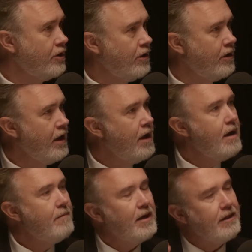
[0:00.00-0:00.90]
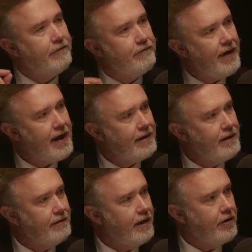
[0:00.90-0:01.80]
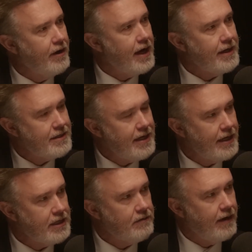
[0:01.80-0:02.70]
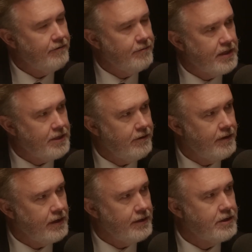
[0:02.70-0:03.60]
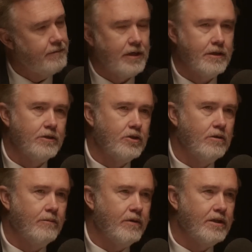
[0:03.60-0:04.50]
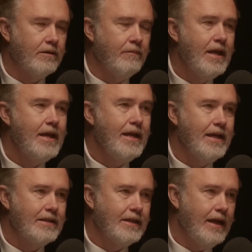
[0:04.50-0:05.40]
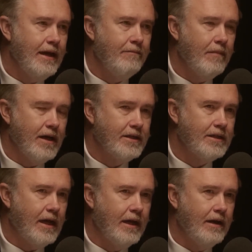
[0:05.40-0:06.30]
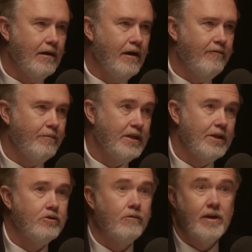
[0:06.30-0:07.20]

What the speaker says: turn, but the fact that they're not satisfied with materialism and consumerism is to him a sign of potential